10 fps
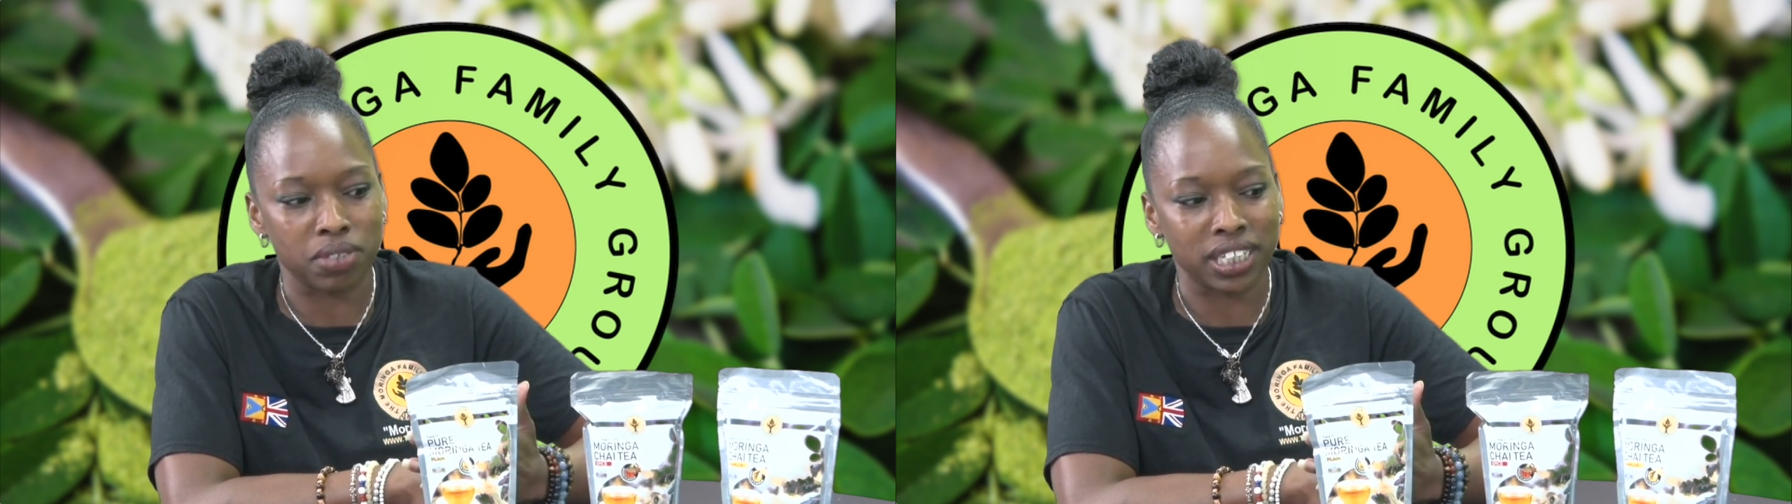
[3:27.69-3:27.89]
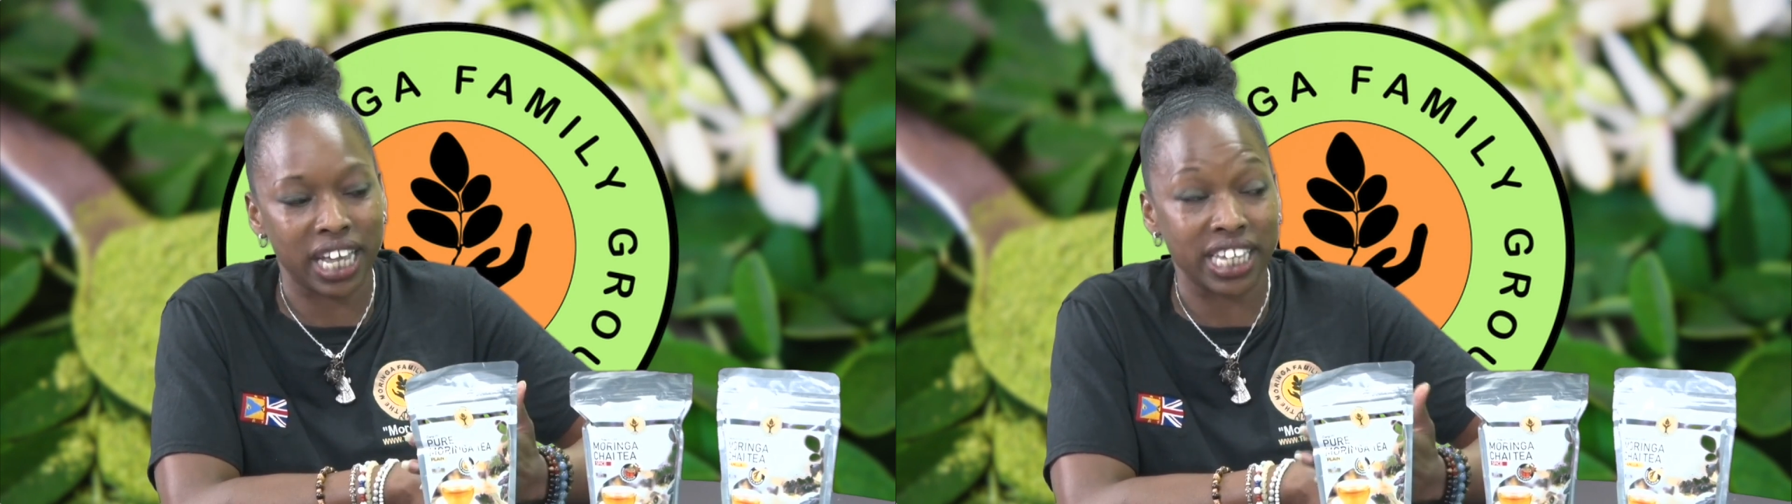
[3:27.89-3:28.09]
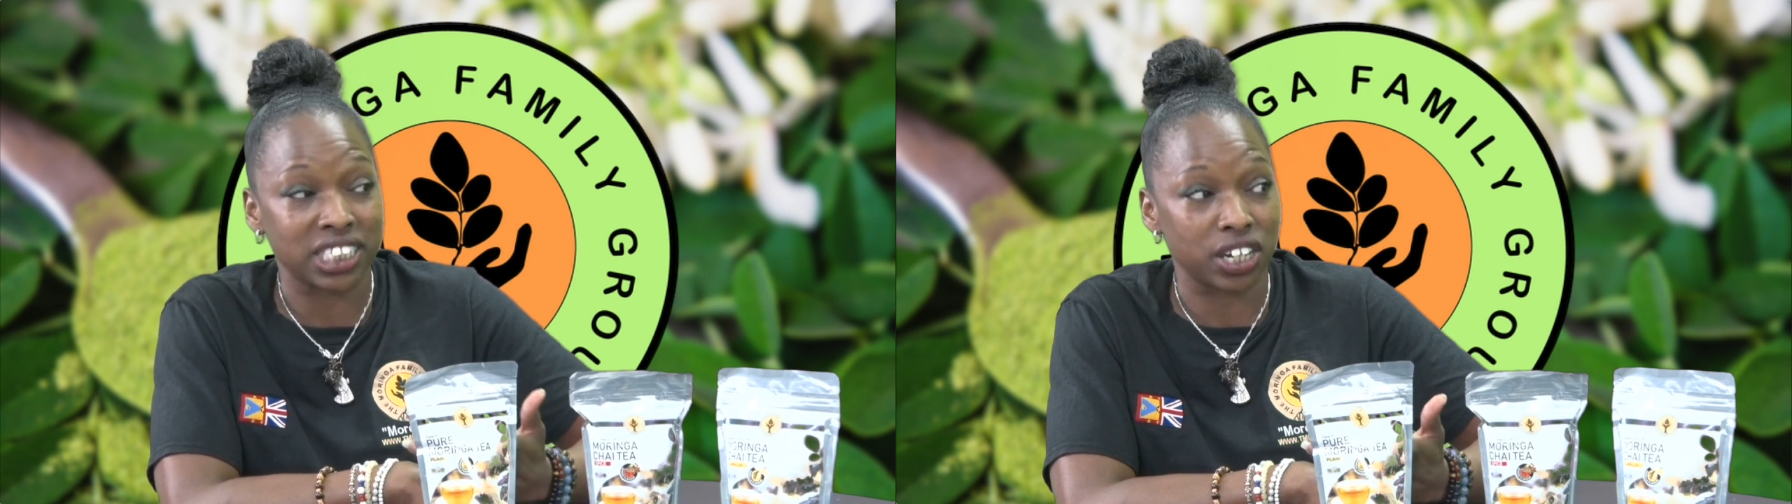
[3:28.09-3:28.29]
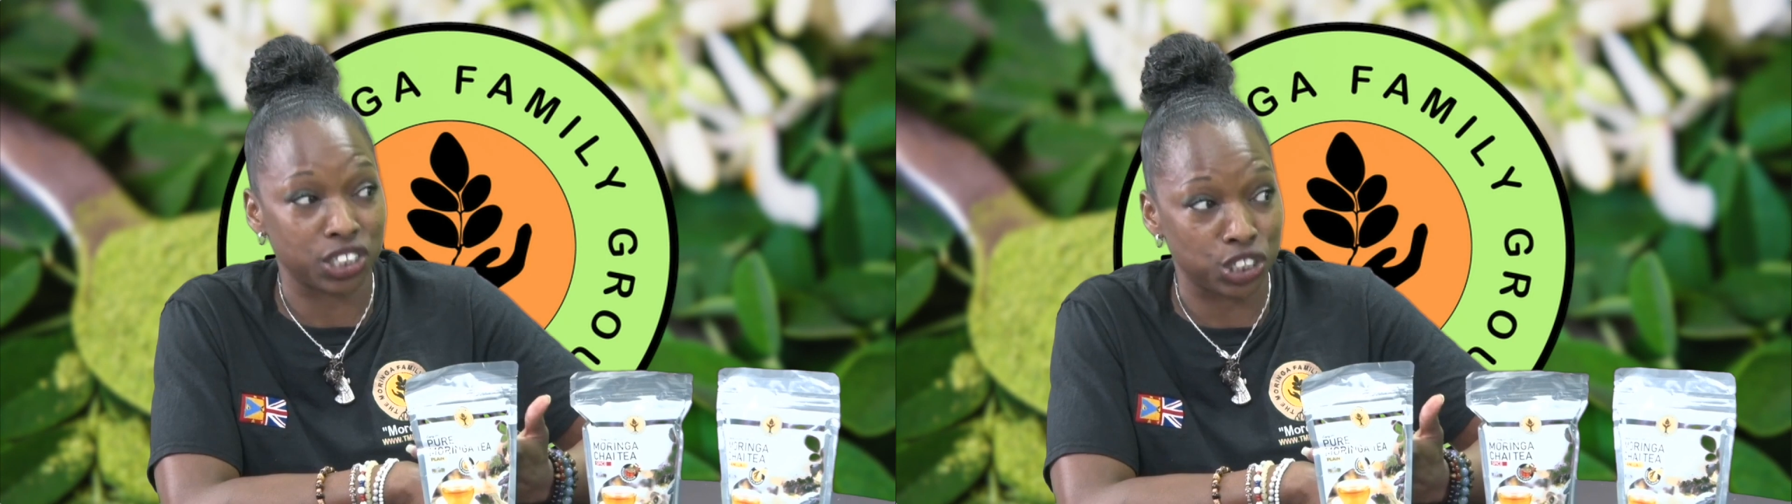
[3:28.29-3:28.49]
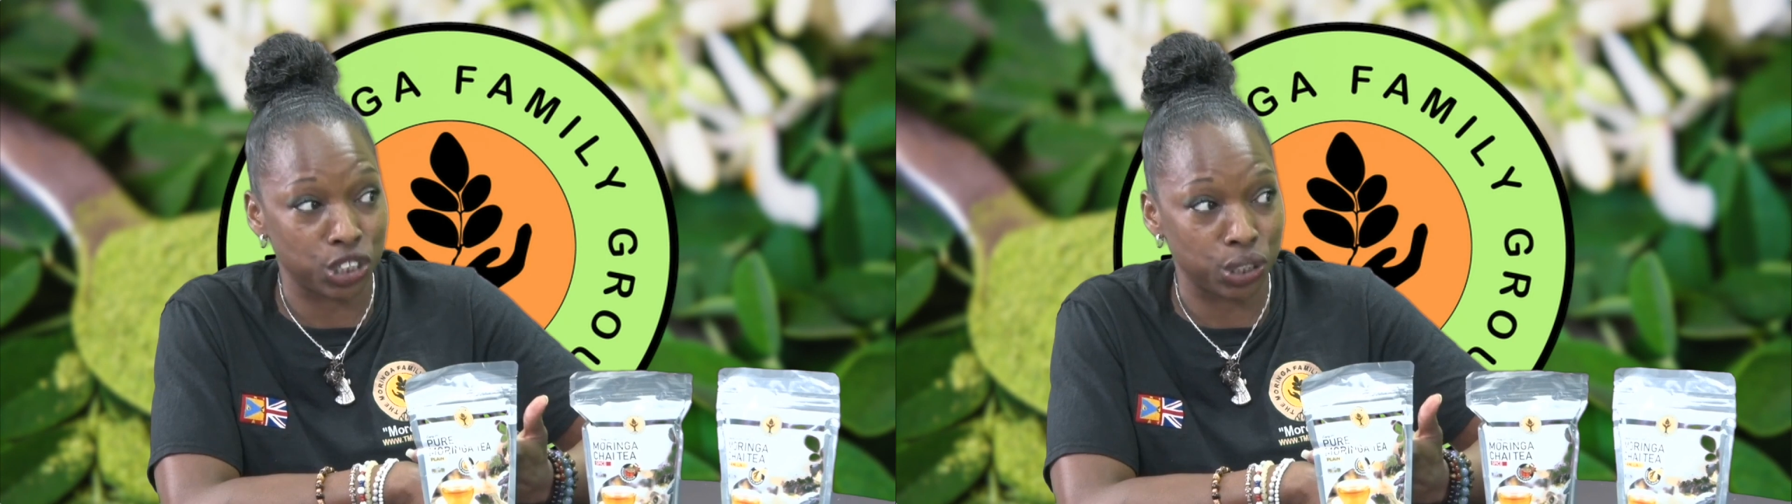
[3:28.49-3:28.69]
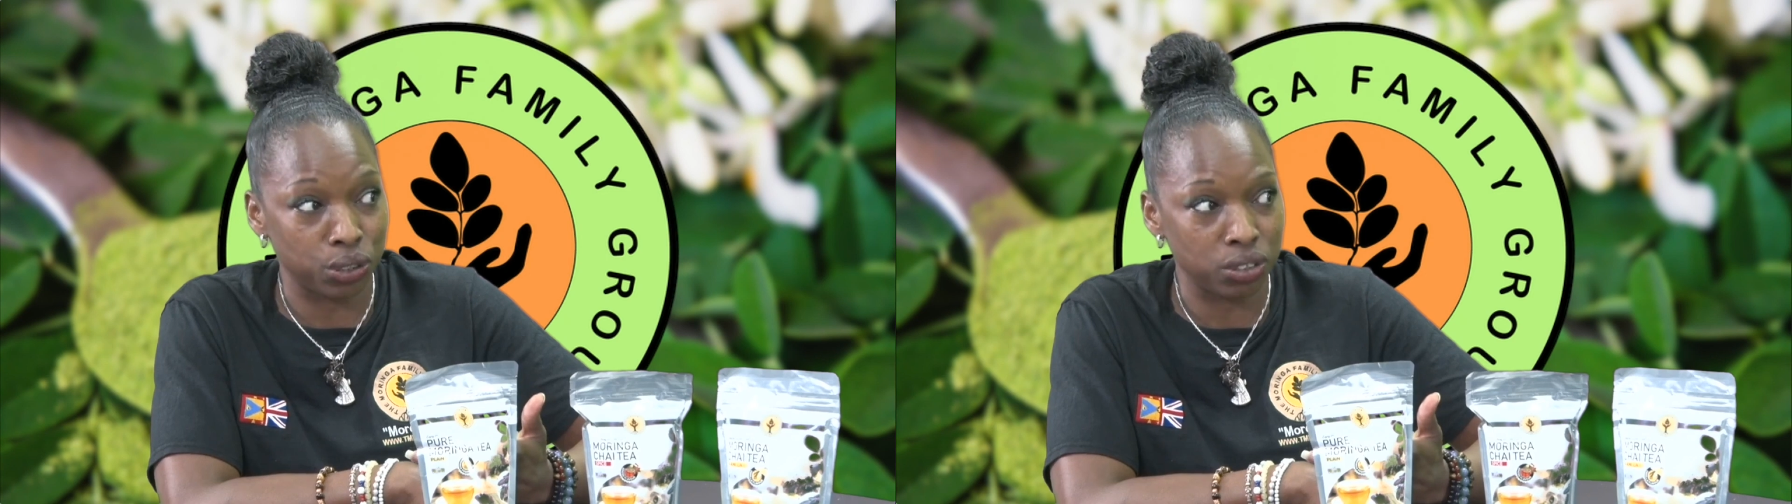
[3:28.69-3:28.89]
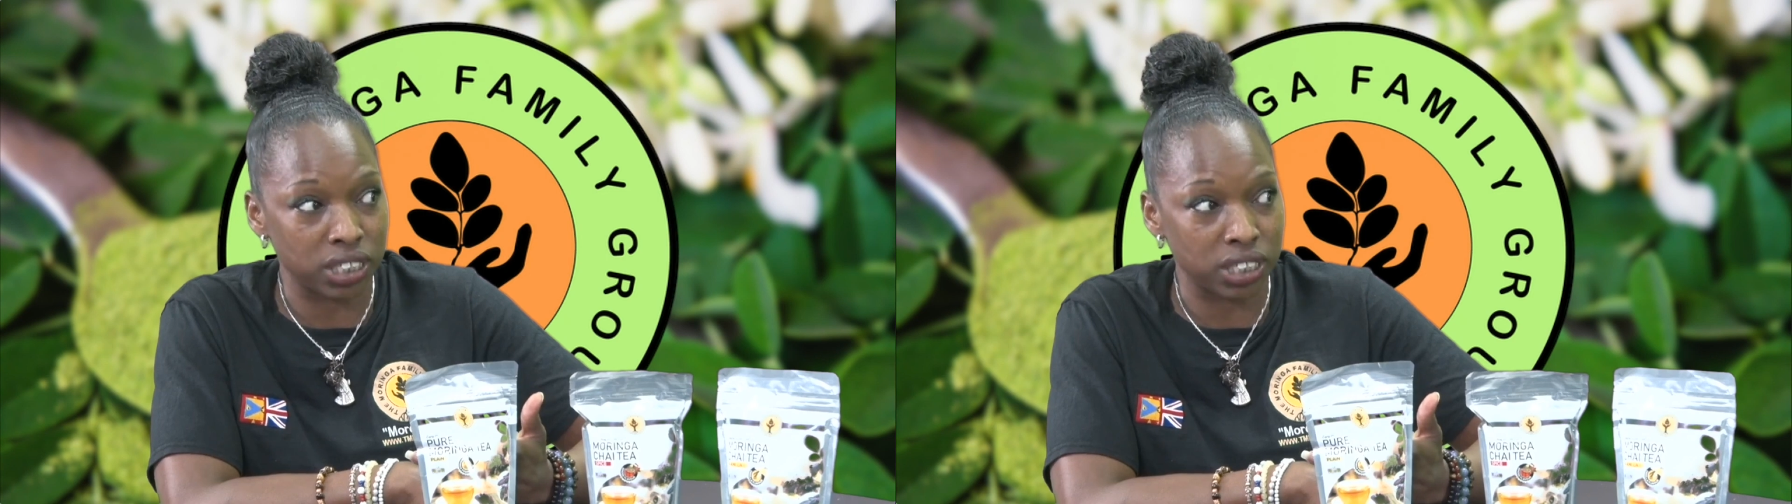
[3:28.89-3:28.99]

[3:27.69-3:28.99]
that he started to use,